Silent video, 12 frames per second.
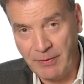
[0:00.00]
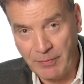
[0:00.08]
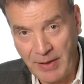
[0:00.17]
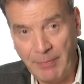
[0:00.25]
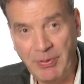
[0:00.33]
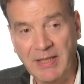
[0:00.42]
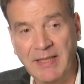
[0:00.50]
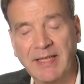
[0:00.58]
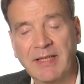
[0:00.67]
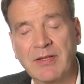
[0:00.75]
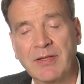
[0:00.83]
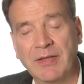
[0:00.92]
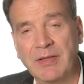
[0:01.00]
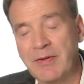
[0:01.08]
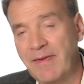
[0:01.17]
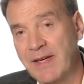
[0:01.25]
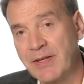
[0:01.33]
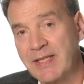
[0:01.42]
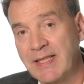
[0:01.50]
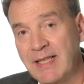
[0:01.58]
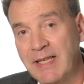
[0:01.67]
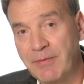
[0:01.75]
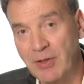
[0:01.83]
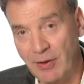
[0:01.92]
rapidly. So in two thousand
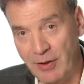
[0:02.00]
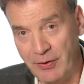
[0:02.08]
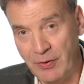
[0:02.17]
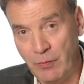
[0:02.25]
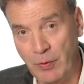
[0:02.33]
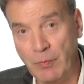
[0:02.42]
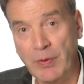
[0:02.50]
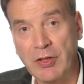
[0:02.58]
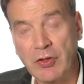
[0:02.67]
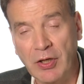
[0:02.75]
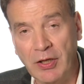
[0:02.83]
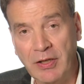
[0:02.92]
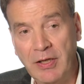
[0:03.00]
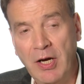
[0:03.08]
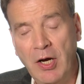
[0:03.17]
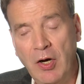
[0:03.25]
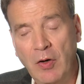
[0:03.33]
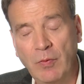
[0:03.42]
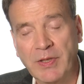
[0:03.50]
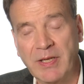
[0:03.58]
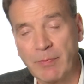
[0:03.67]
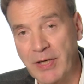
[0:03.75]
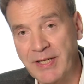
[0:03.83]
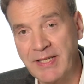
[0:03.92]
eleven alone, what we saw was
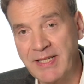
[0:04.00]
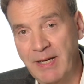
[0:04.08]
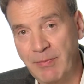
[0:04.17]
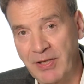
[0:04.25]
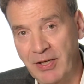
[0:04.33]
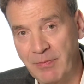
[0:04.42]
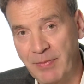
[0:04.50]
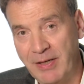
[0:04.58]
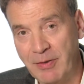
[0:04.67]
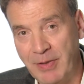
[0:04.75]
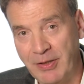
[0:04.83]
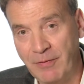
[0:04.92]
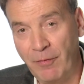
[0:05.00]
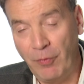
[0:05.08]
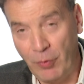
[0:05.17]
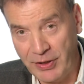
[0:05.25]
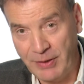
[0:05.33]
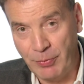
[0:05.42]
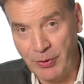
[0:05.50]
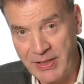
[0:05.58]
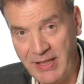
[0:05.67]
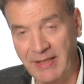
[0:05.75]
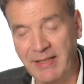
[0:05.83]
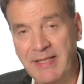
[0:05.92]
that prices came down by about forty
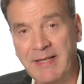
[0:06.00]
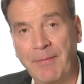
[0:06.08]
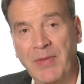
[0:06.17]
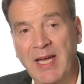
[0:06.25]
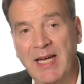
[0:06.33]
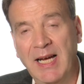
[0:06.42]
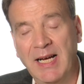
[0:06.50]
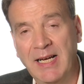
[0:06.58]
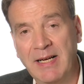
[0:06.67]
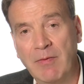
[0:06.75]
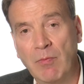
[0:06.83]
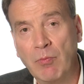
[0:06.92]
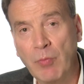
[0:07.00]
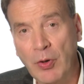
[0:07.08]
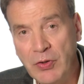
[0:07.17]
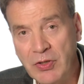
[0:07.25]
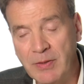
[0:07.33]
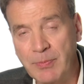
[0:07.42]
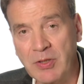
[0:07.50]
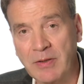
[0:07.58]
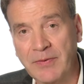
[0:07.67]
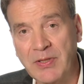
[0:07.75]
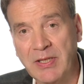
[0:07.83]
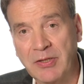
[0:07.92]
percent. Uh, most
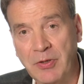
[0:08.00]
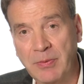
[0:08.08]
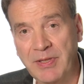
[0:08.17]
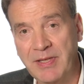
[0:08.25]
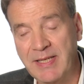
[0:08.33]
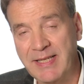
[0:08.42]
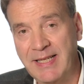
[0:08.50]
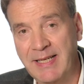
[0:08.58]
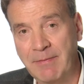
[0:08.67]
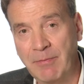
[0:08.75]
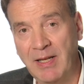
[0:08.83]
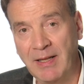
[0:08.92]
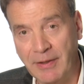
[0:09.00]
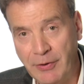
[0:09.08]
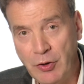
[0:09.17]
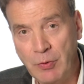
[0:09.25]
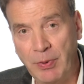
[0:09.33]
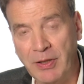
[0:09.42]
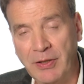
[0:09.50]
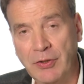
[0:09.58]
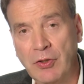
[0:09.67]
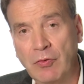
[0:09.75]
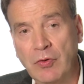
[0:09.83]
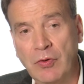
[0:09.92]
observers attribute this in large
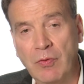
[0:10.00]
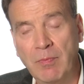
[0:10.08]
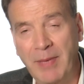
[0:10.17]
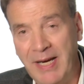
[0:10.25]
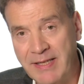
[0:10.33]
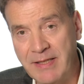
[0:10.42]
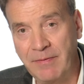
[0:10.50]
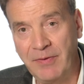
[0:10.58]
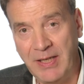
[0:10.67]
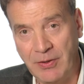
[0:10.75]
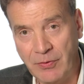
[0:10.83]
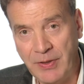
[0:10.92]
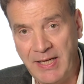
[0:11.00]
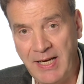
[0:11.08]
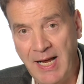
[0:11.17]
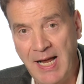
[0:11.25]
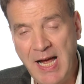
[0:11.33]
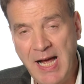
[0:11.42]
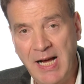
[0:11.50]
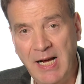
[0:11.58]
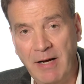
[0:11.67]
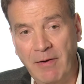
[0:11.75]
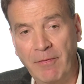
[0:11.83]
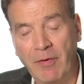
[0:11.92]
part to massive entry
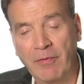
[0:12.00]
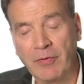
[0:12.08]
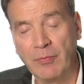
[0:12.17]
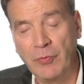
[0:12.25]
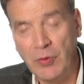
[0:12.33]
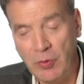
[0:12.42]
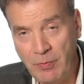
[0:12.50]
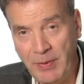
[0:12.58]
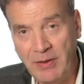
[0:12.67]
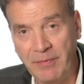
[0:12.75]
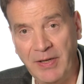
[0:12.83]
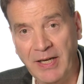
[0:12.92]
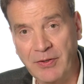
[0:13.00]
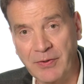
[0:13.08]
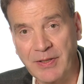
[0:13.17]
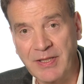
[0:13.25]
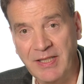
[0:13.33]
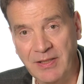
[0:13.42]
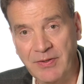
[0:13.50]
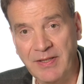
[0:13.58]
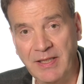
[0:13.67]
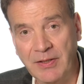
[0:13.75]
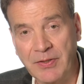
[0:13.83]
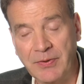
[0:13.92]
uh, from new manufacturers into the
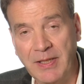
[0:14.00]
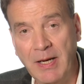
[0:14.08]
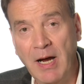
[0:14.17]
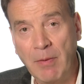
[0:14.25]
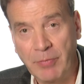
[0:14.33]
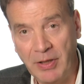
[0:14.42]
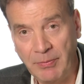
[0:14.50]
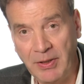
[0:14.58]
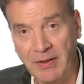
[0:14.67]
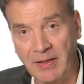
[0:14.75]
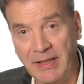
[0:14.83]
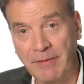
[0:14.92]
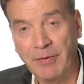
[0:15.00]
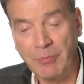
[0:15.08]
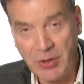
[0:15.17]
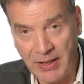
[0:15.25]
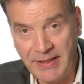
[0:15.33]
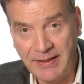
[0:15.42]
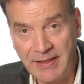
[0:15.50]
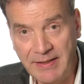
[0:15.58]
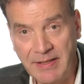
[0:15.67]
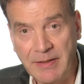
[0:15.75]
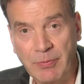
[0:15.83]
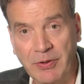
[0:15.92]
industry, primarily from China at
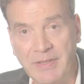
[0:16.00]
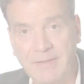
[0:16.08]
this point.